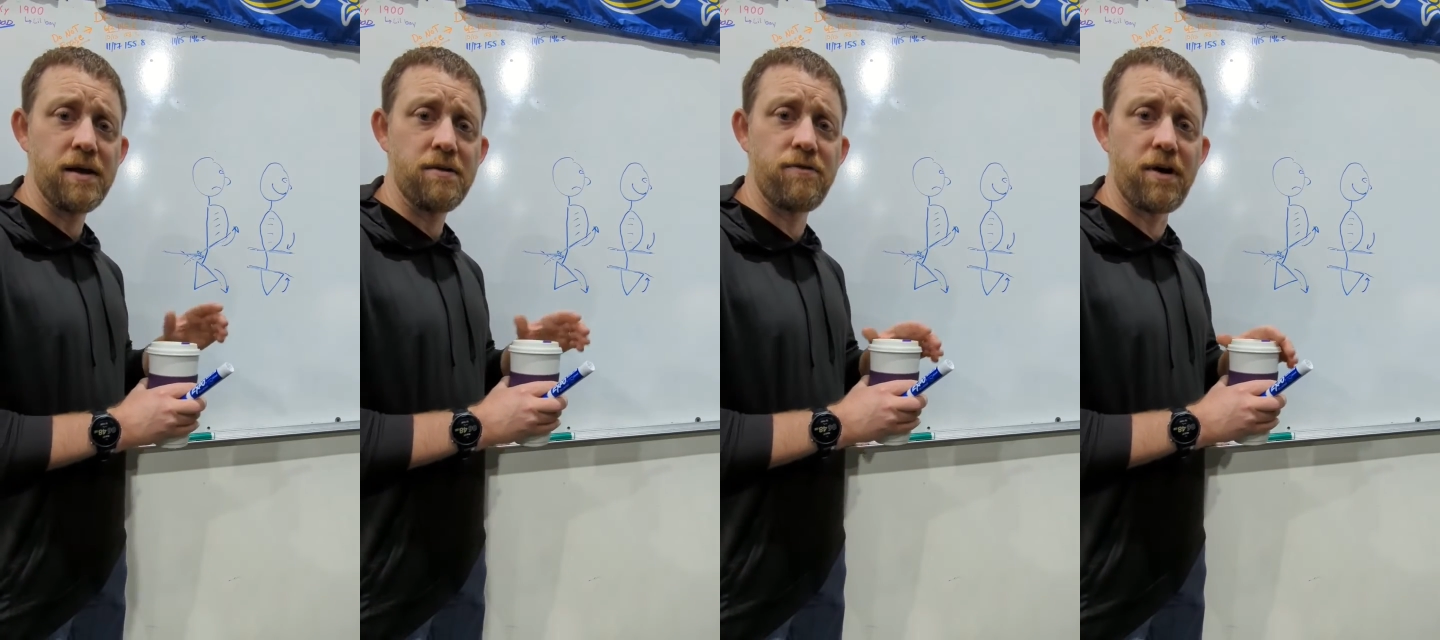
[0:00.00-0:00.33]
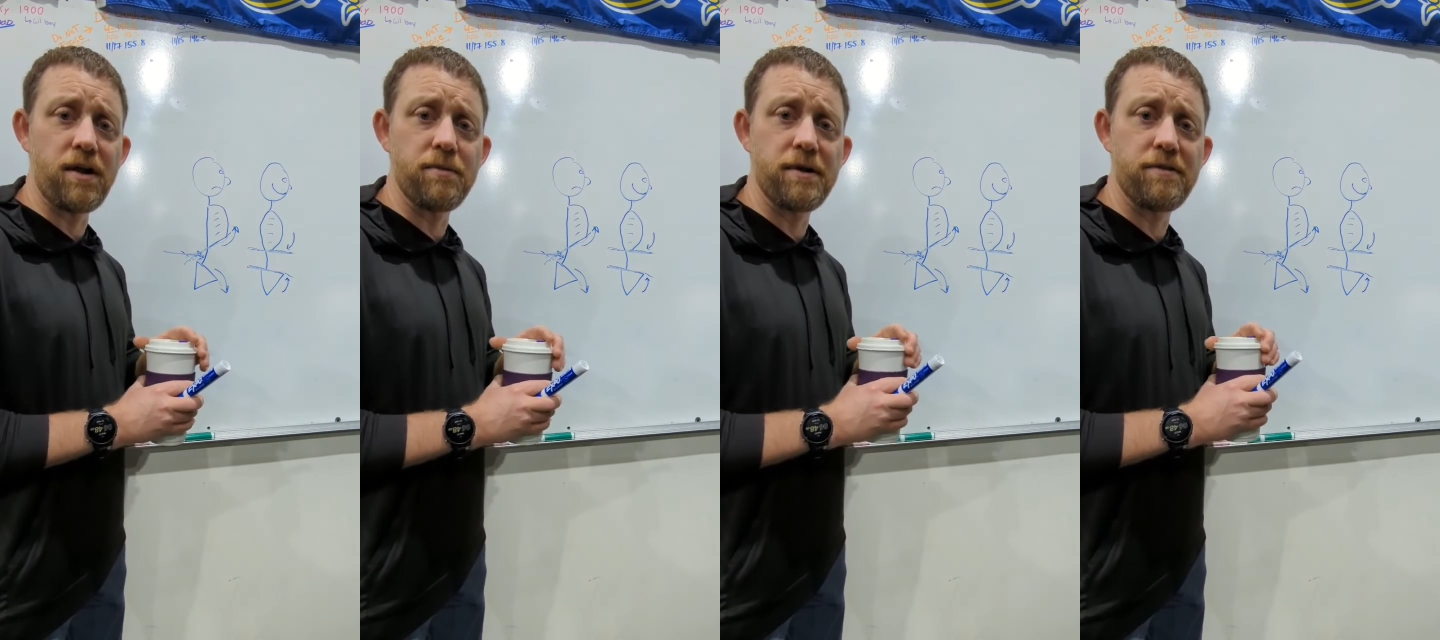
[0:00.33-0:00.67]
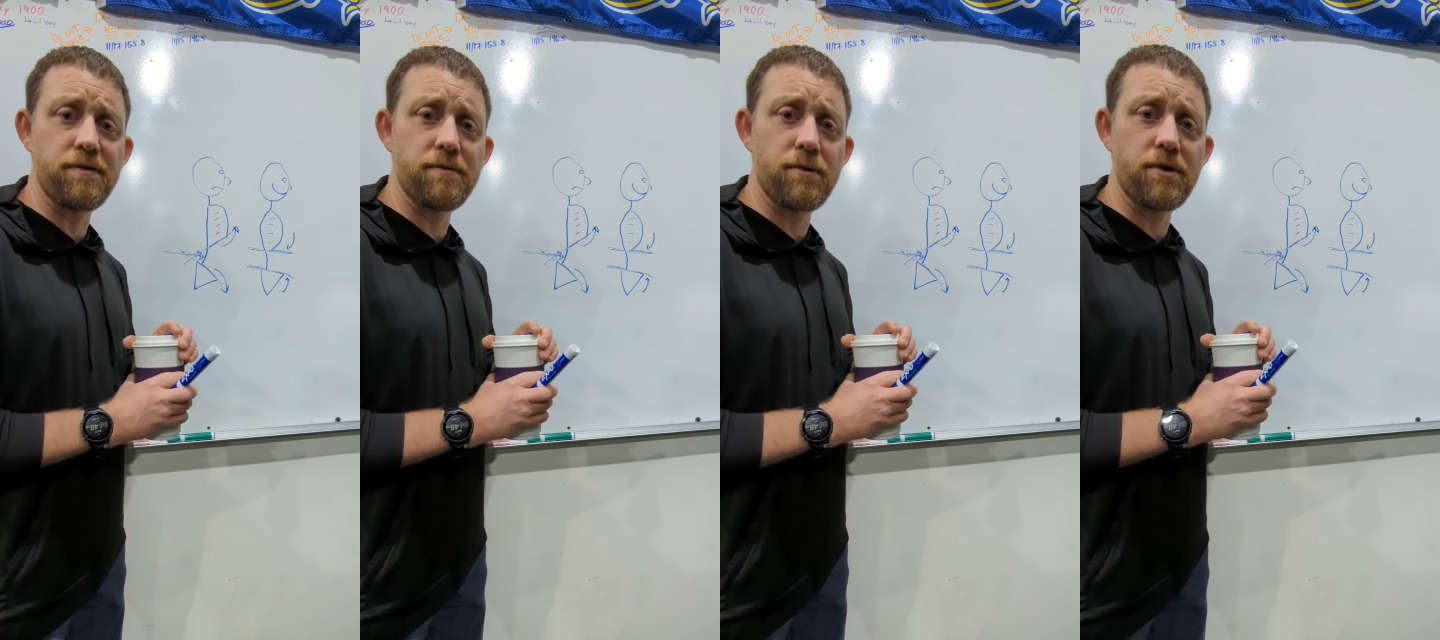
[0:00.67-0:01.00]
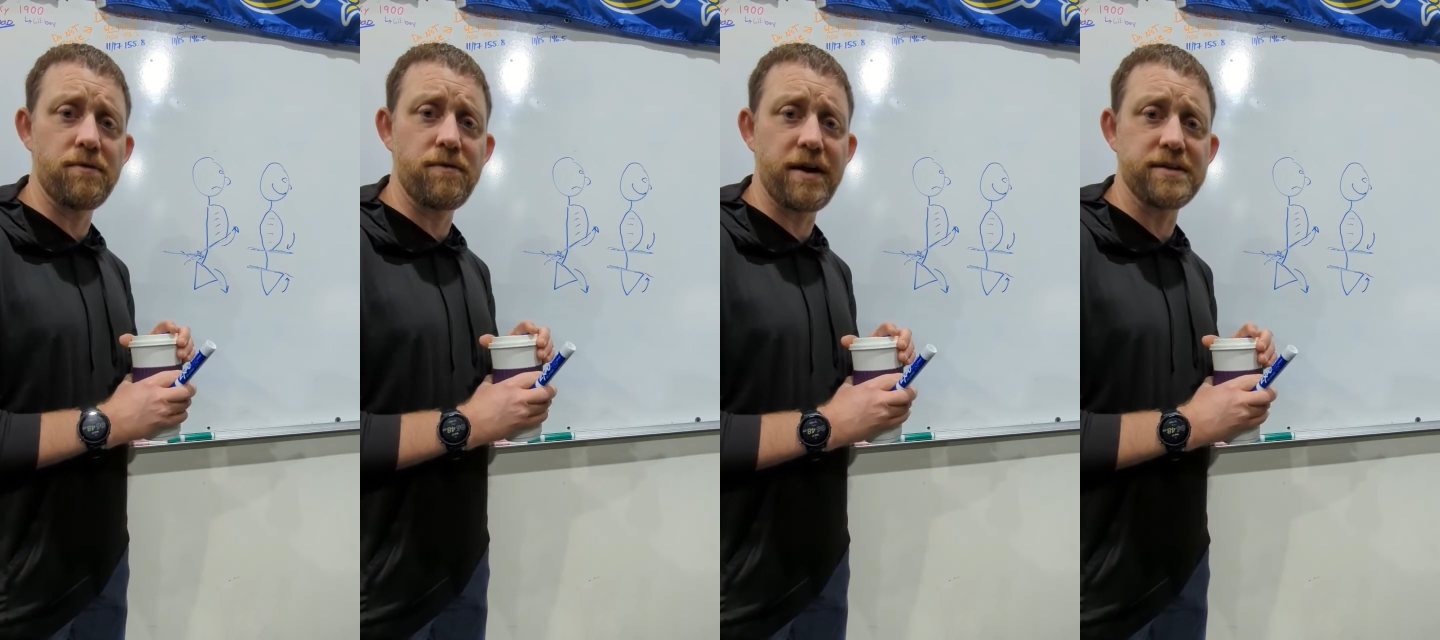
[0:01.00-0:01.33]
Follow me for more
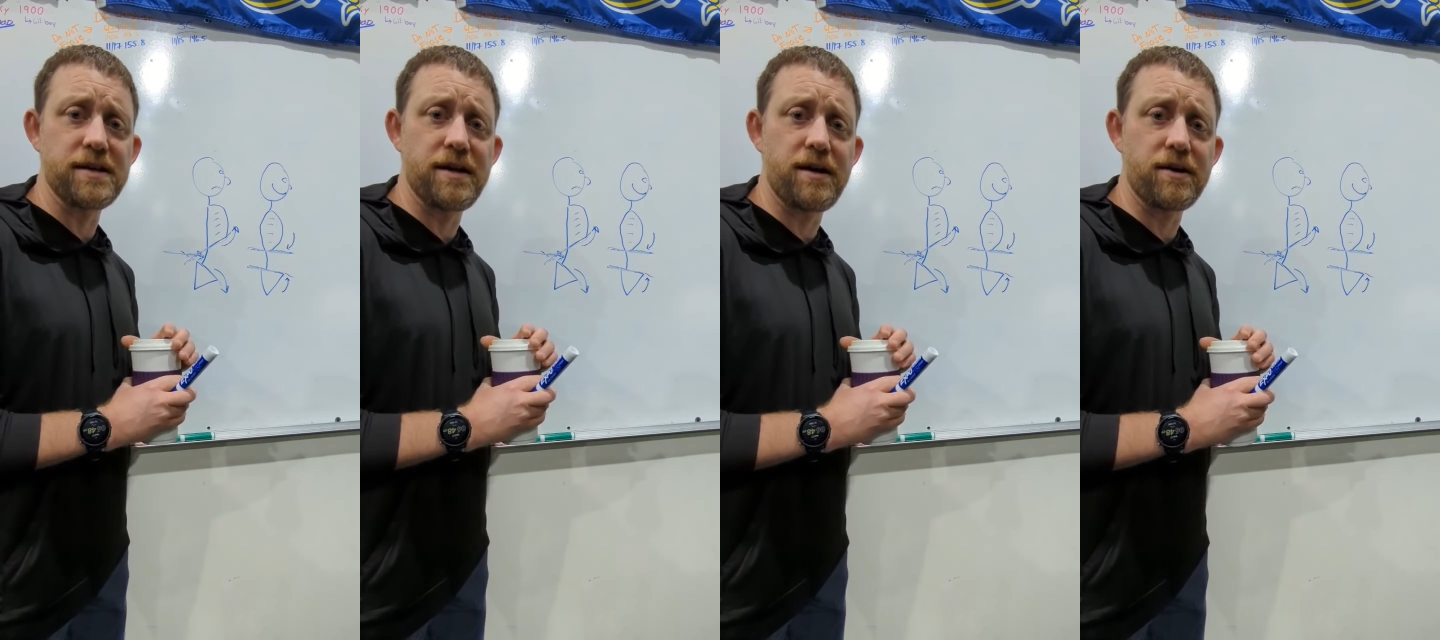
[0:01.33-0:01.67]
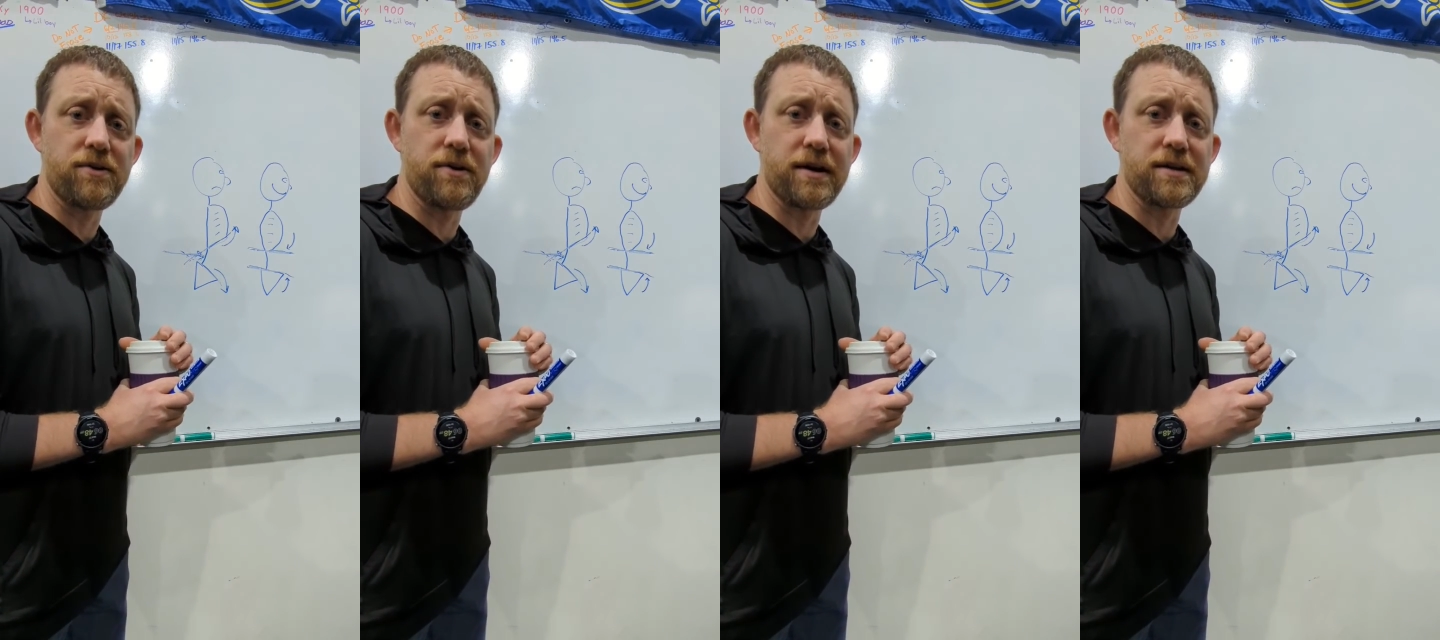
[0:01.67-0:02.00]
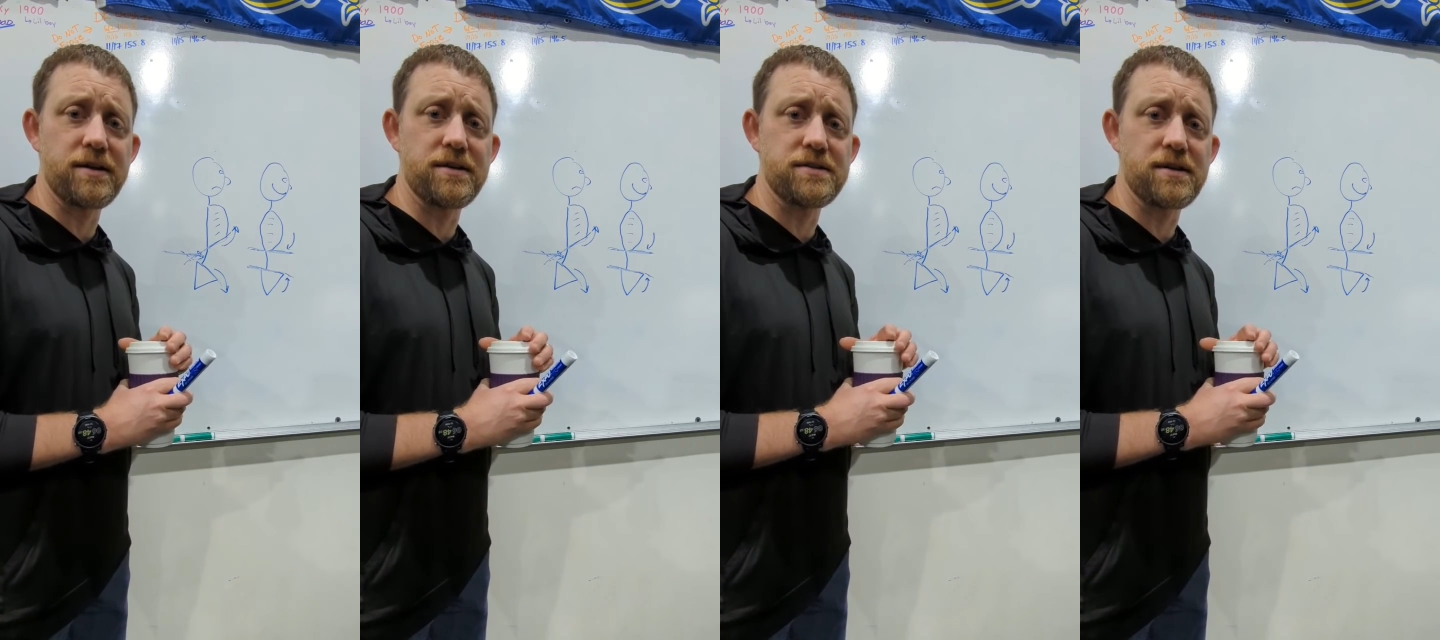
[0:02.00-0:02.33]
advice on how to correct this,